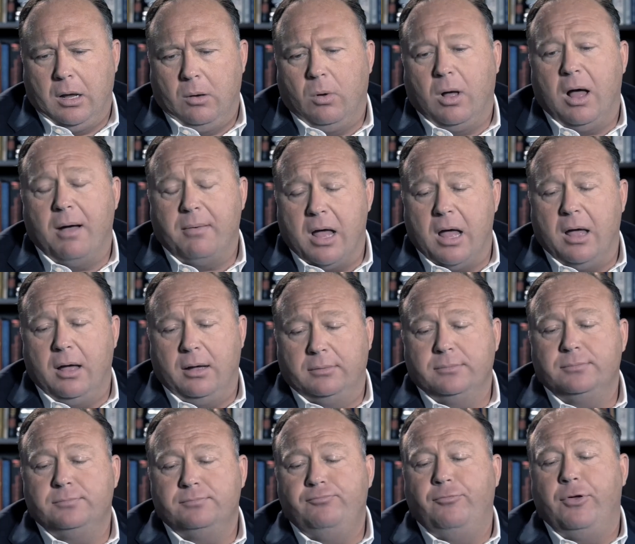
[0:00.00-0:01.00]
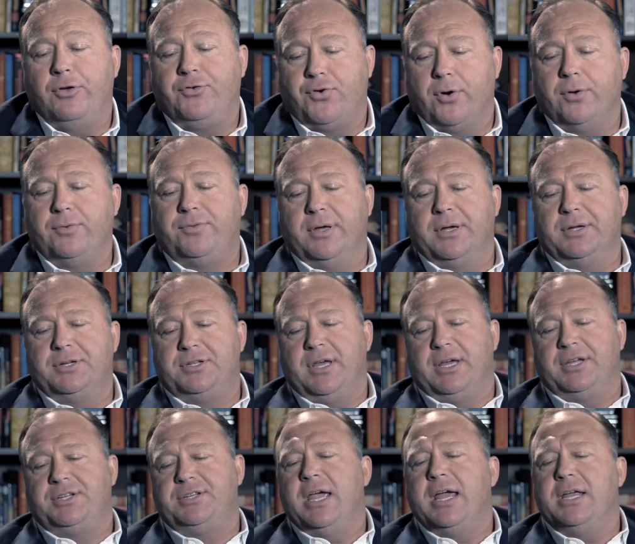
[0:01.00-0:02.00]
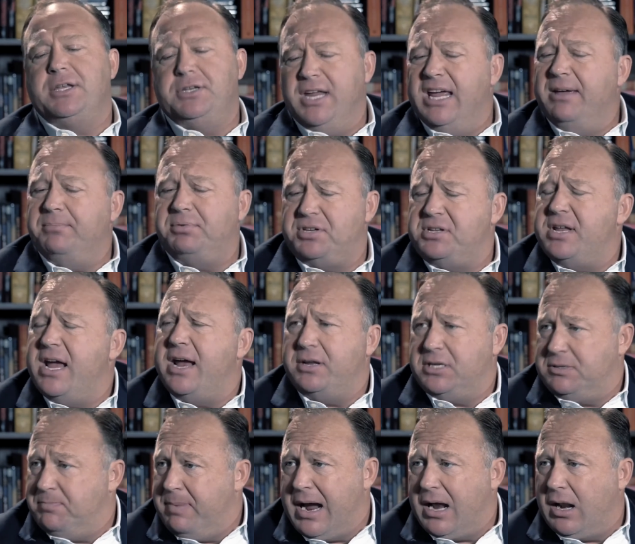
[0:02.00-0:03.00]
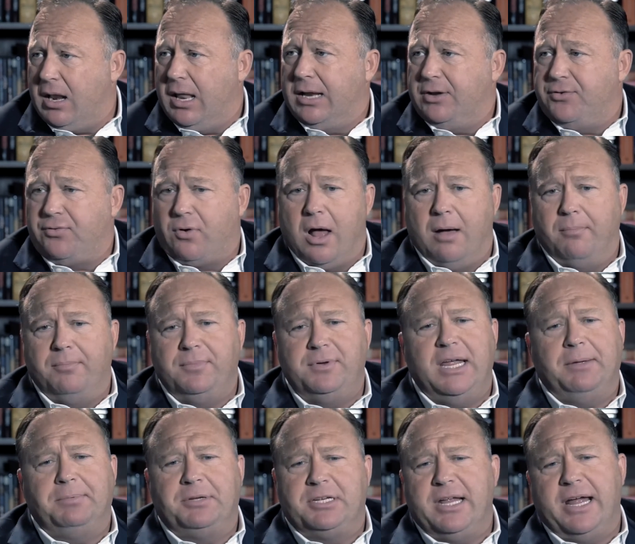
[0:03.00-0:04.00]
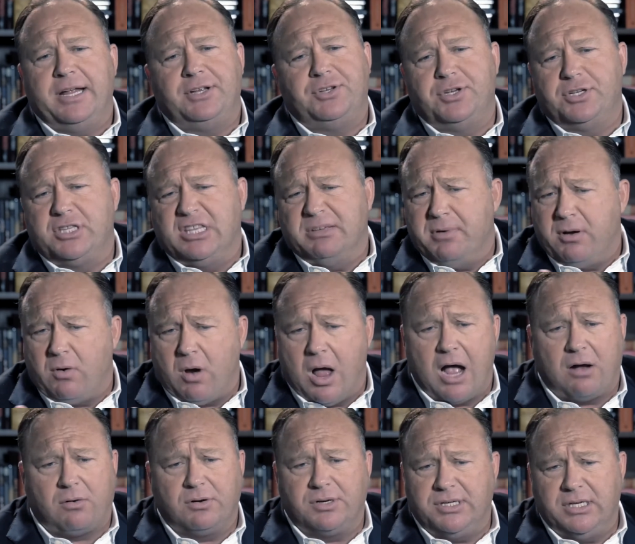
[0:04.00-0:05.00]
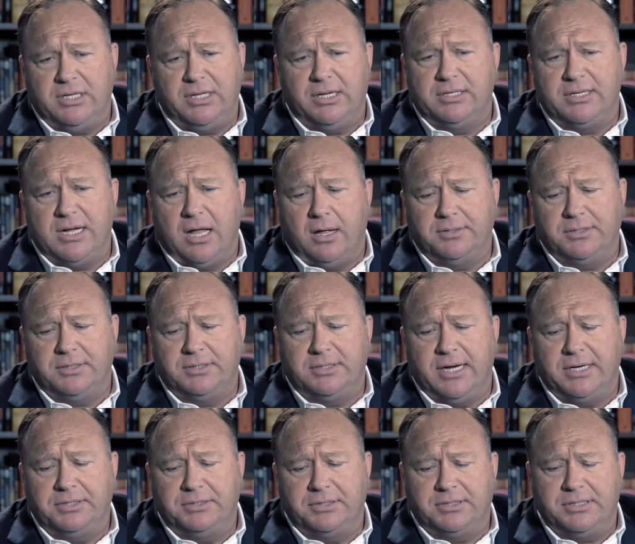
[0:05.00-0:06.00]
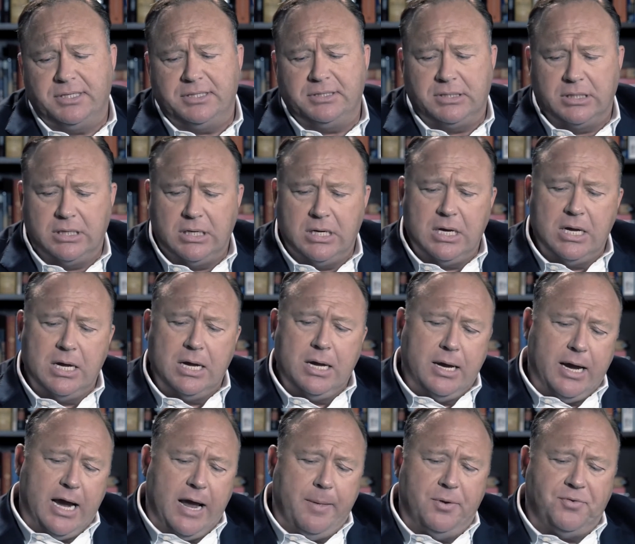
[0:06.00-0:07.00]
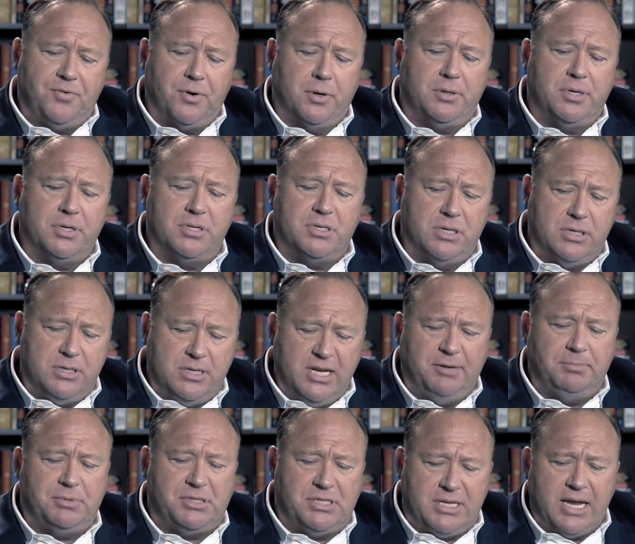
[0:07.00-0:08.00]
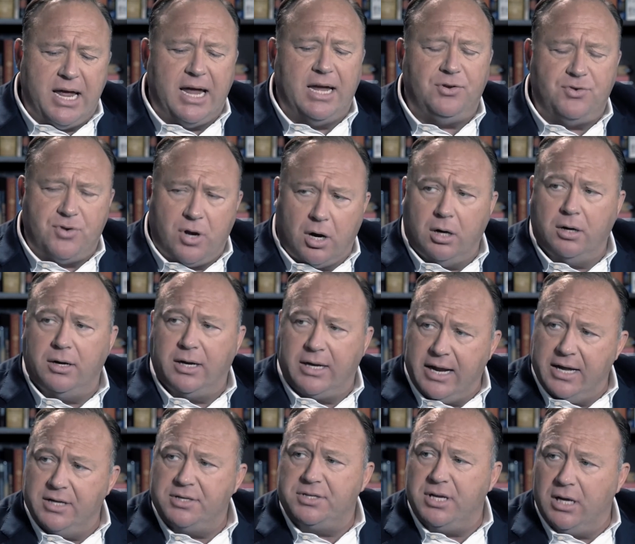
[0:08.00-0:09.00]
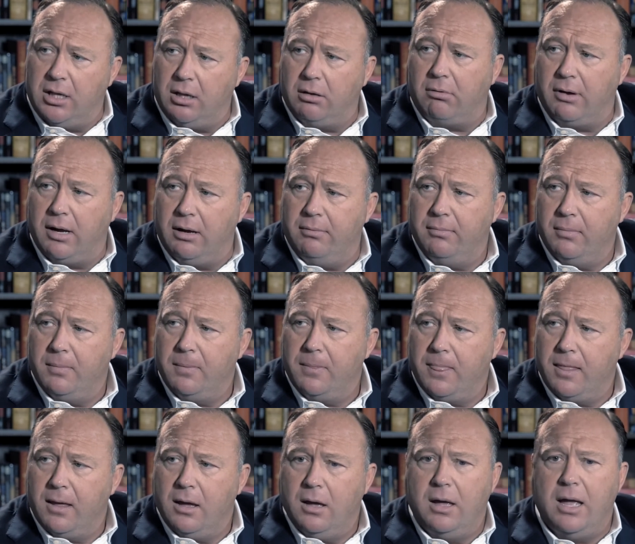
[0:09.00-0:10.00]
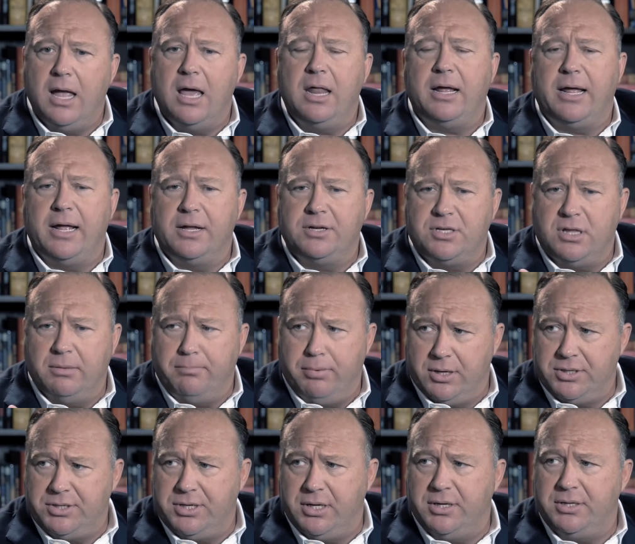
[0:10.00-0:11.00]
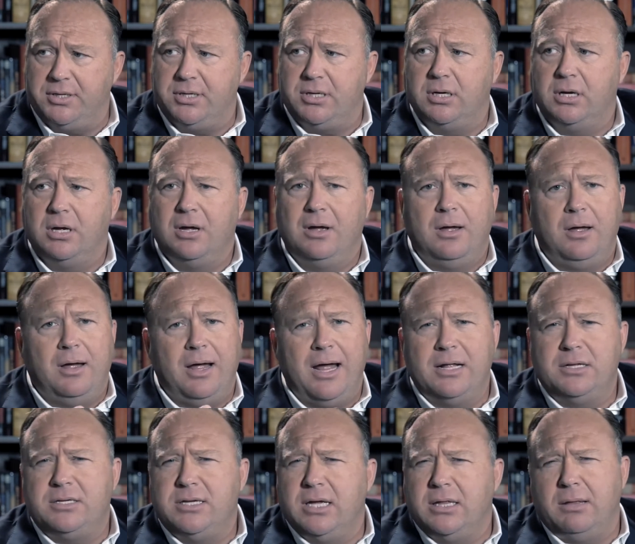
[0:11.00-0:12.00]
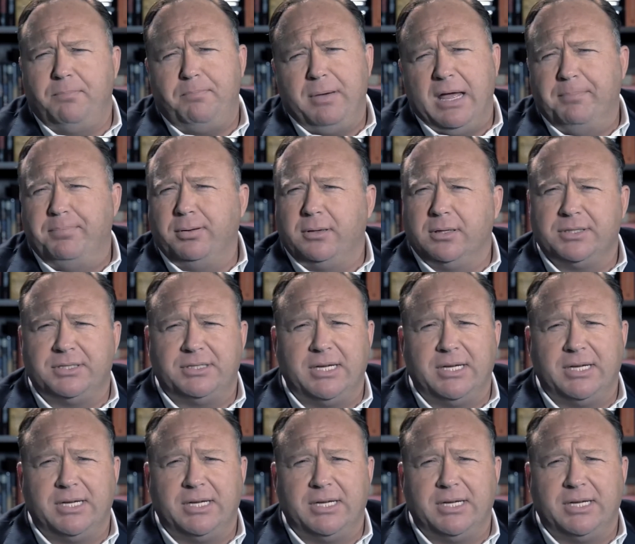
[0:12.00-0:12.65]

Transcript: Well, the truth is they say deep state is battling Trump. Deep state's just the bureaucracy, the intelligence agencies. And the truth is the deep state turned against Hillary and against the Bushes and said the people are